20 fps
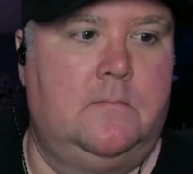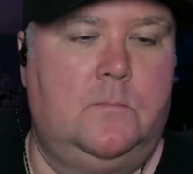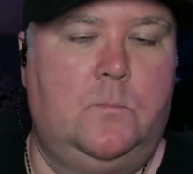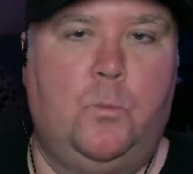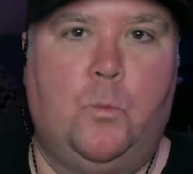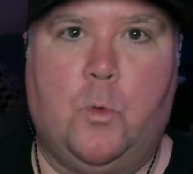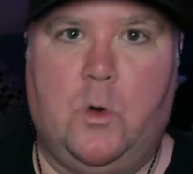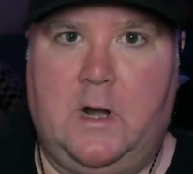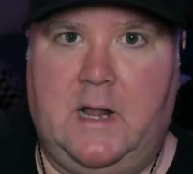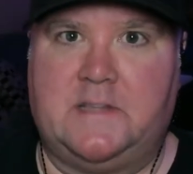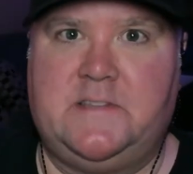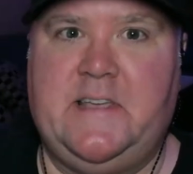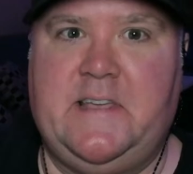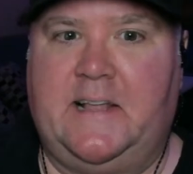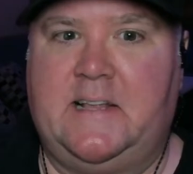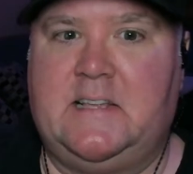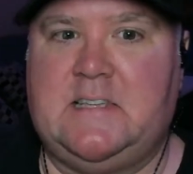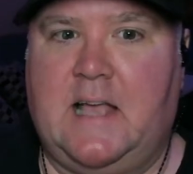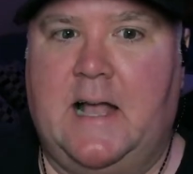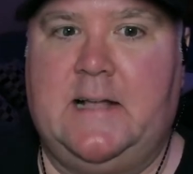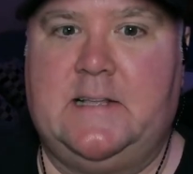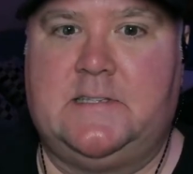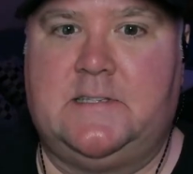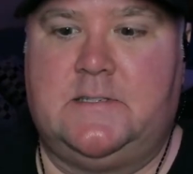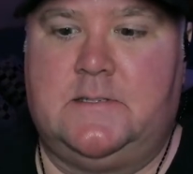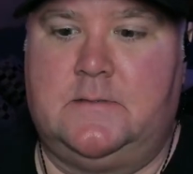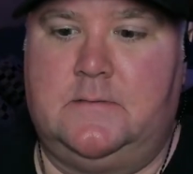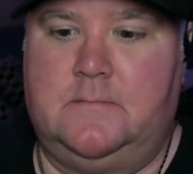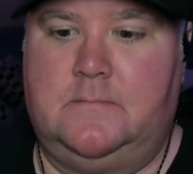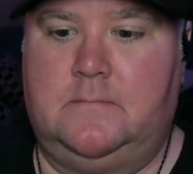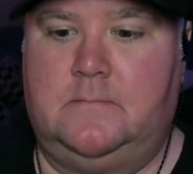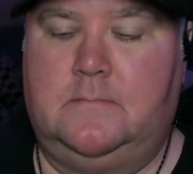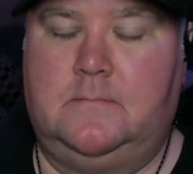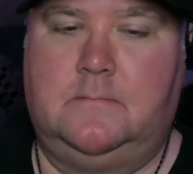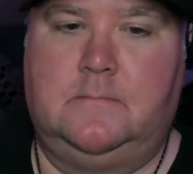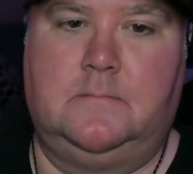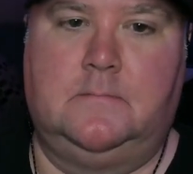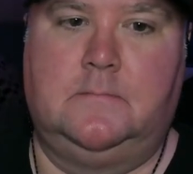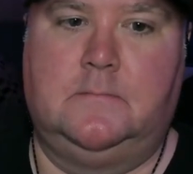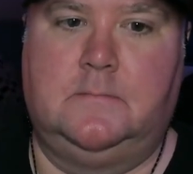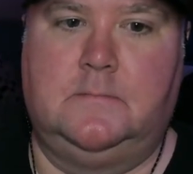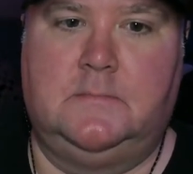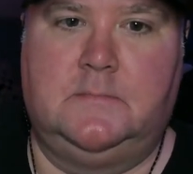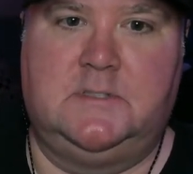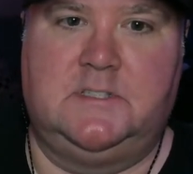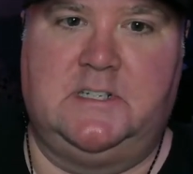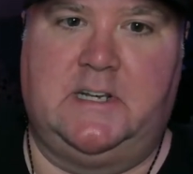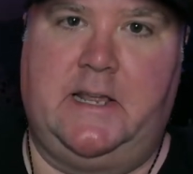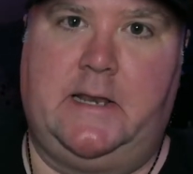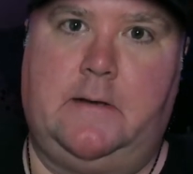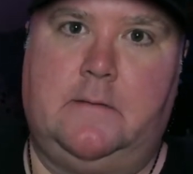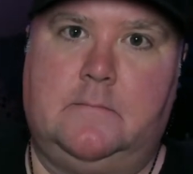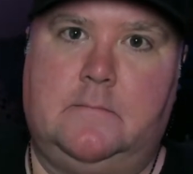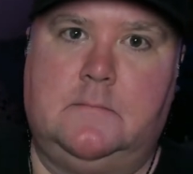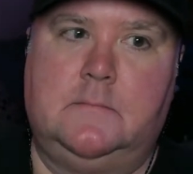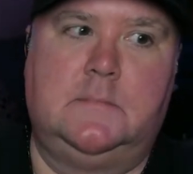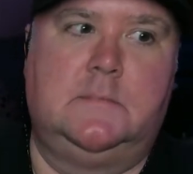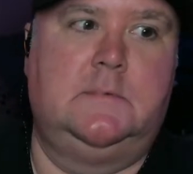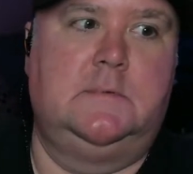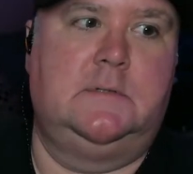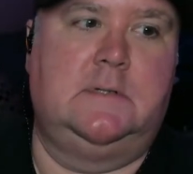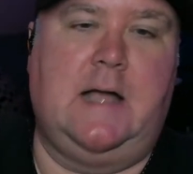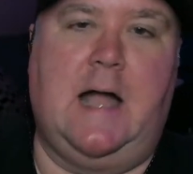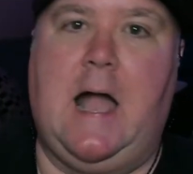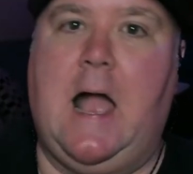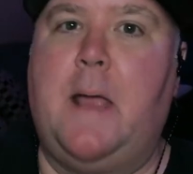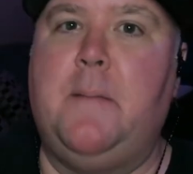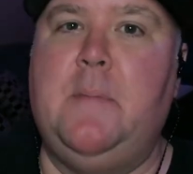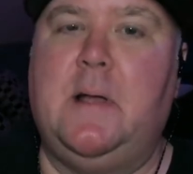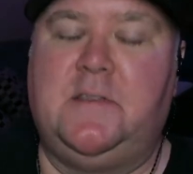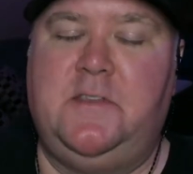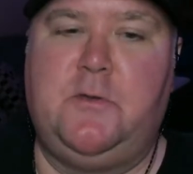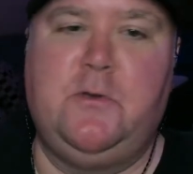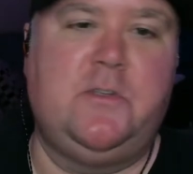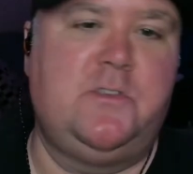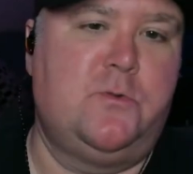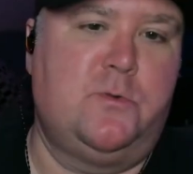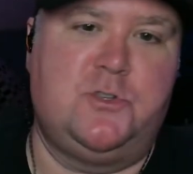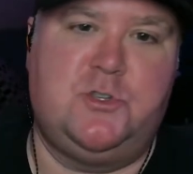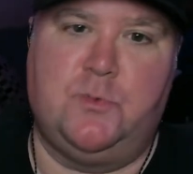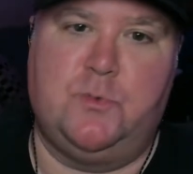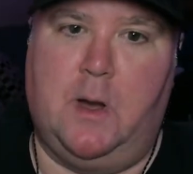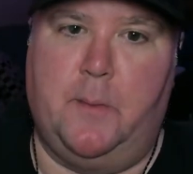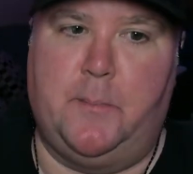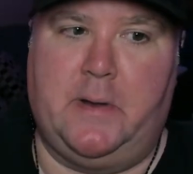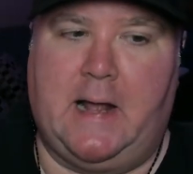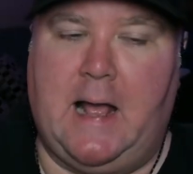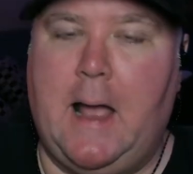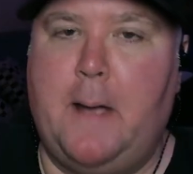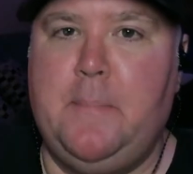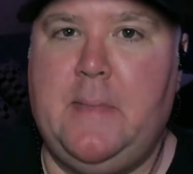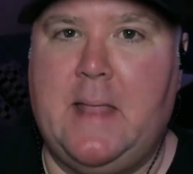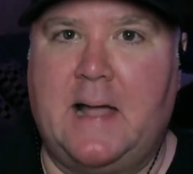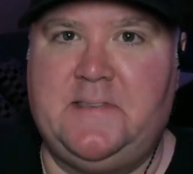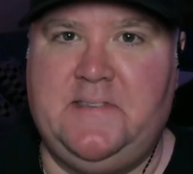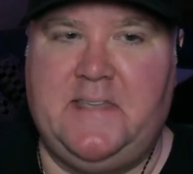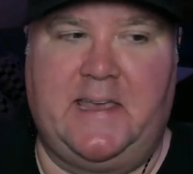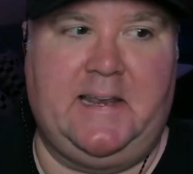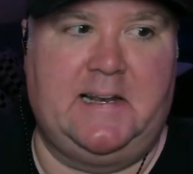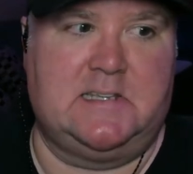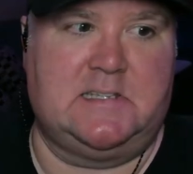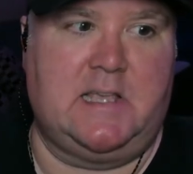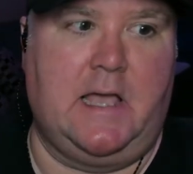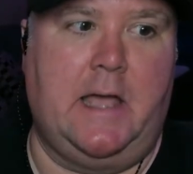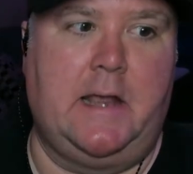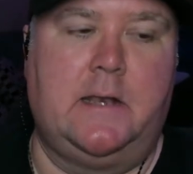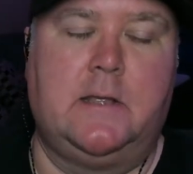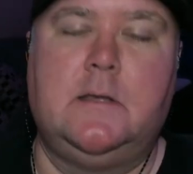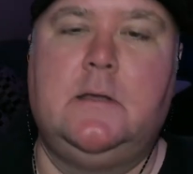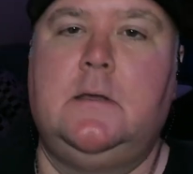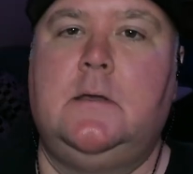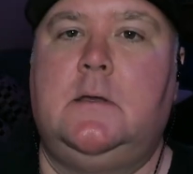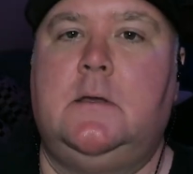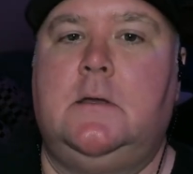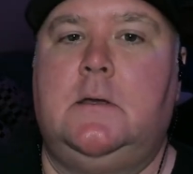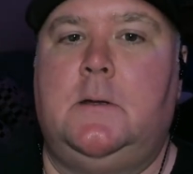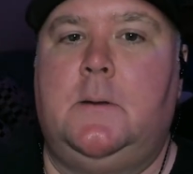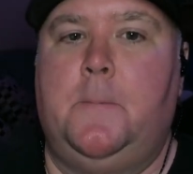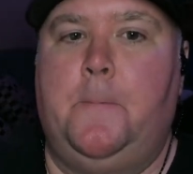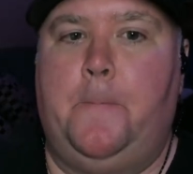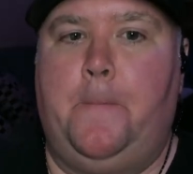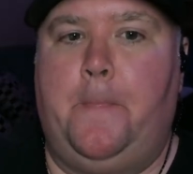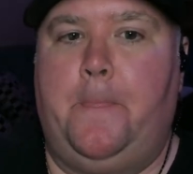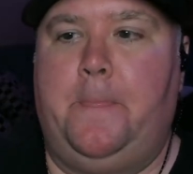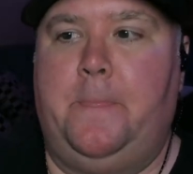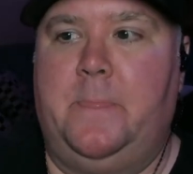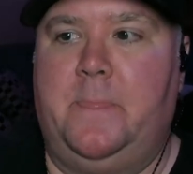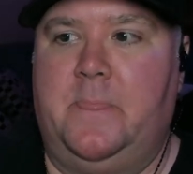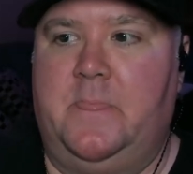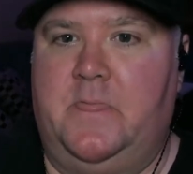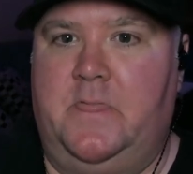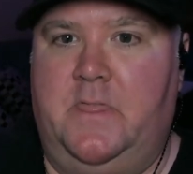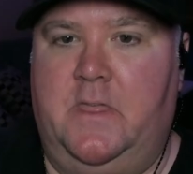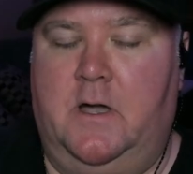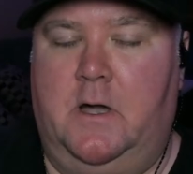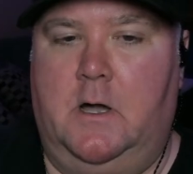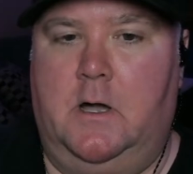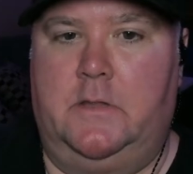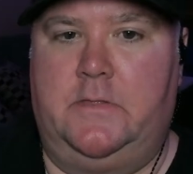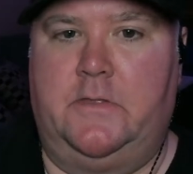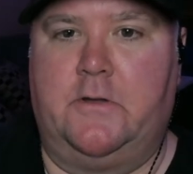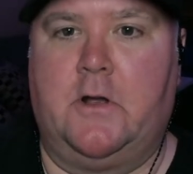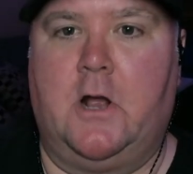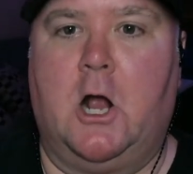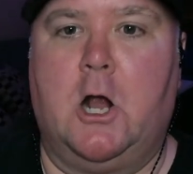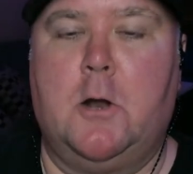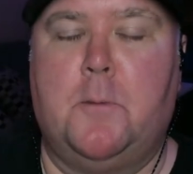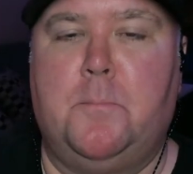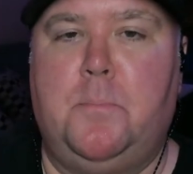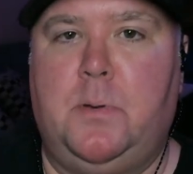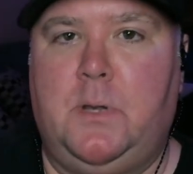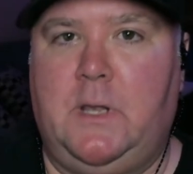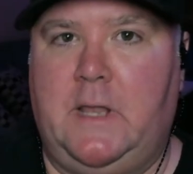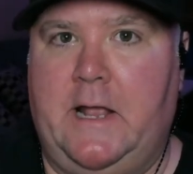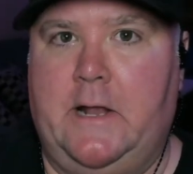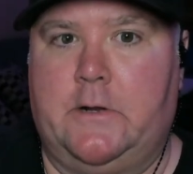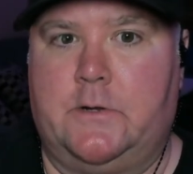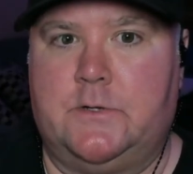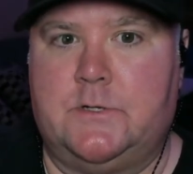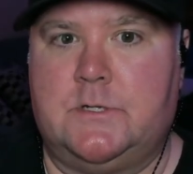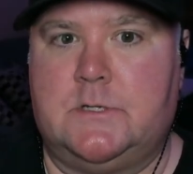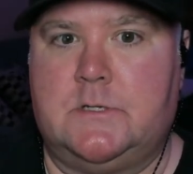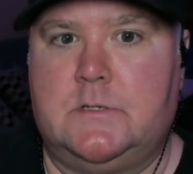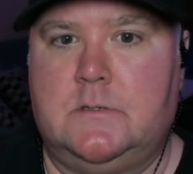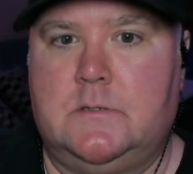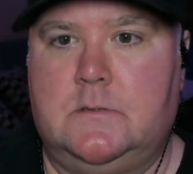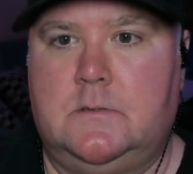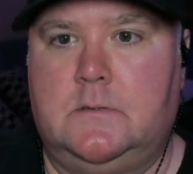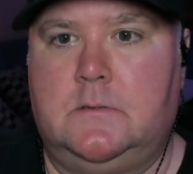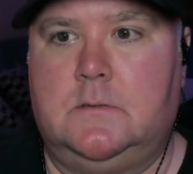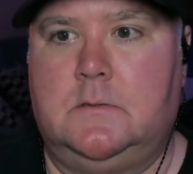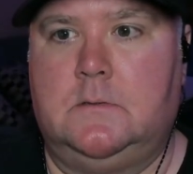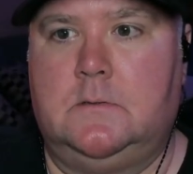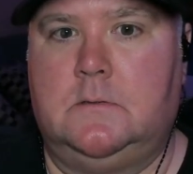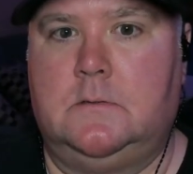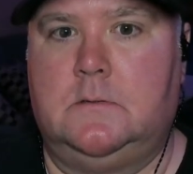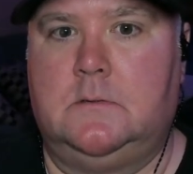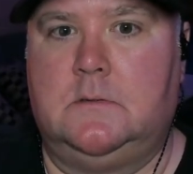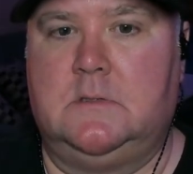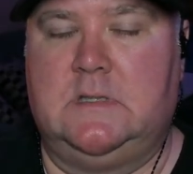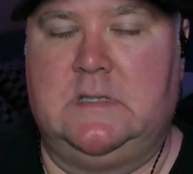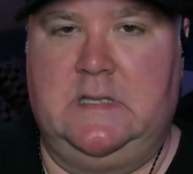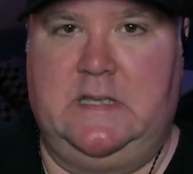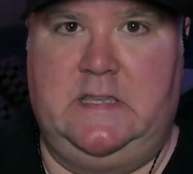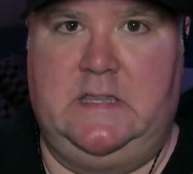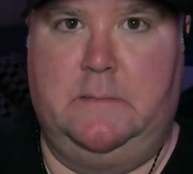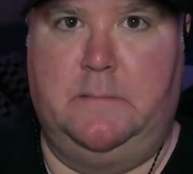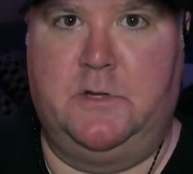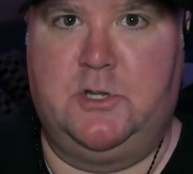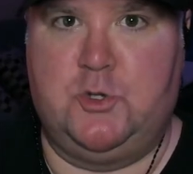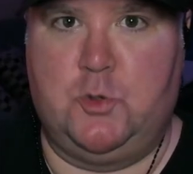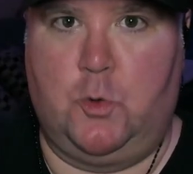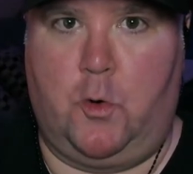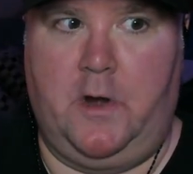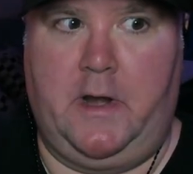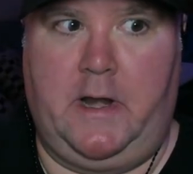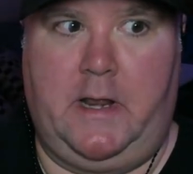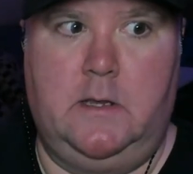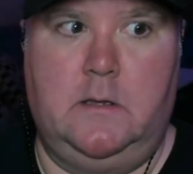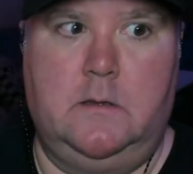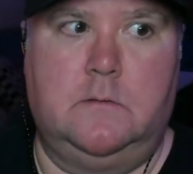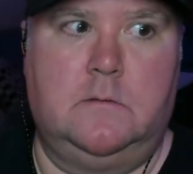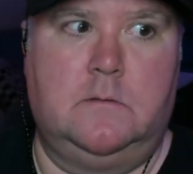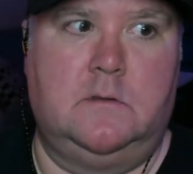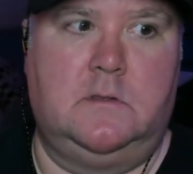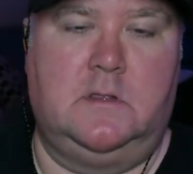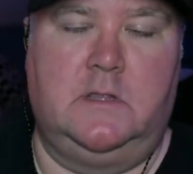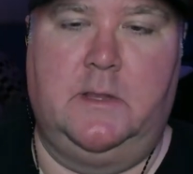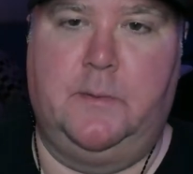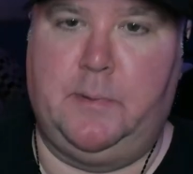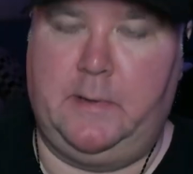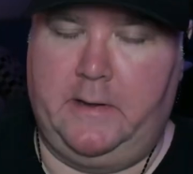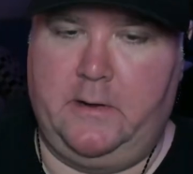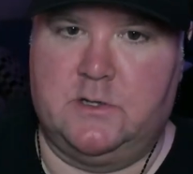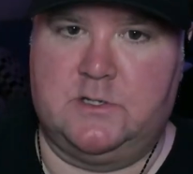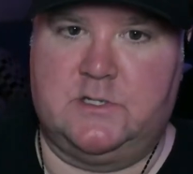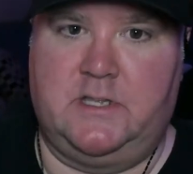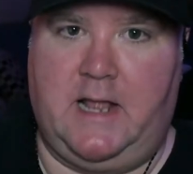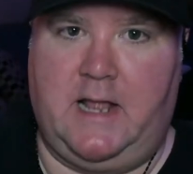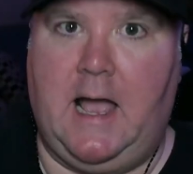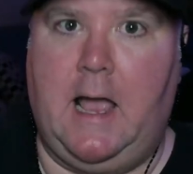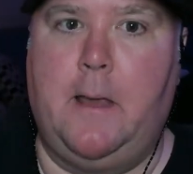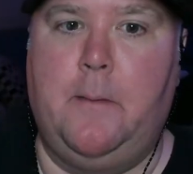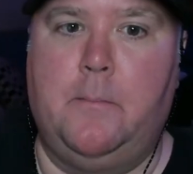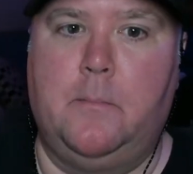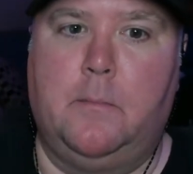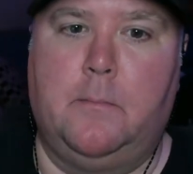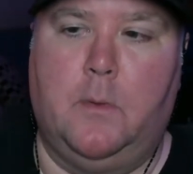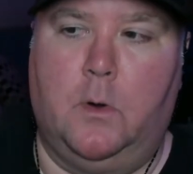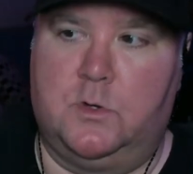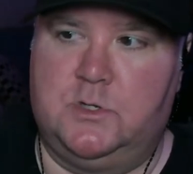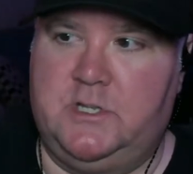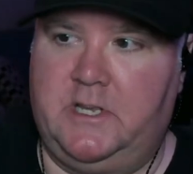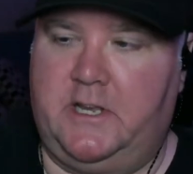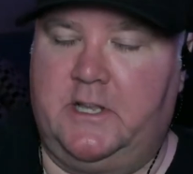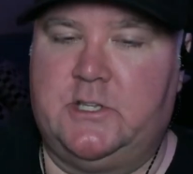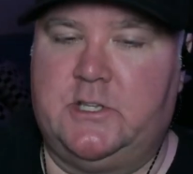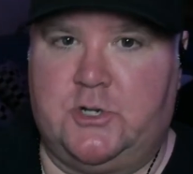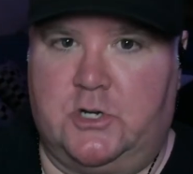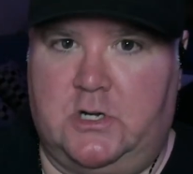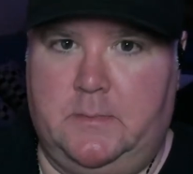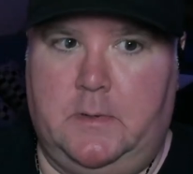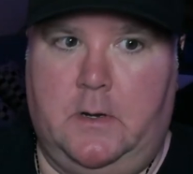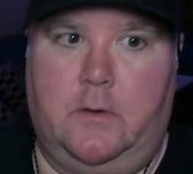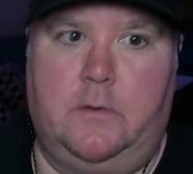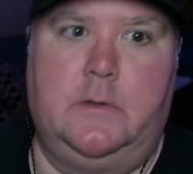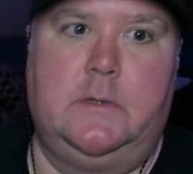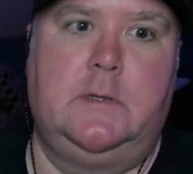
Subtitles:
We're not taking sides tonight. I'm not. You can do what you want, but I'm not taking a side. There are players in the majority, the players that I'm mostly concerned about,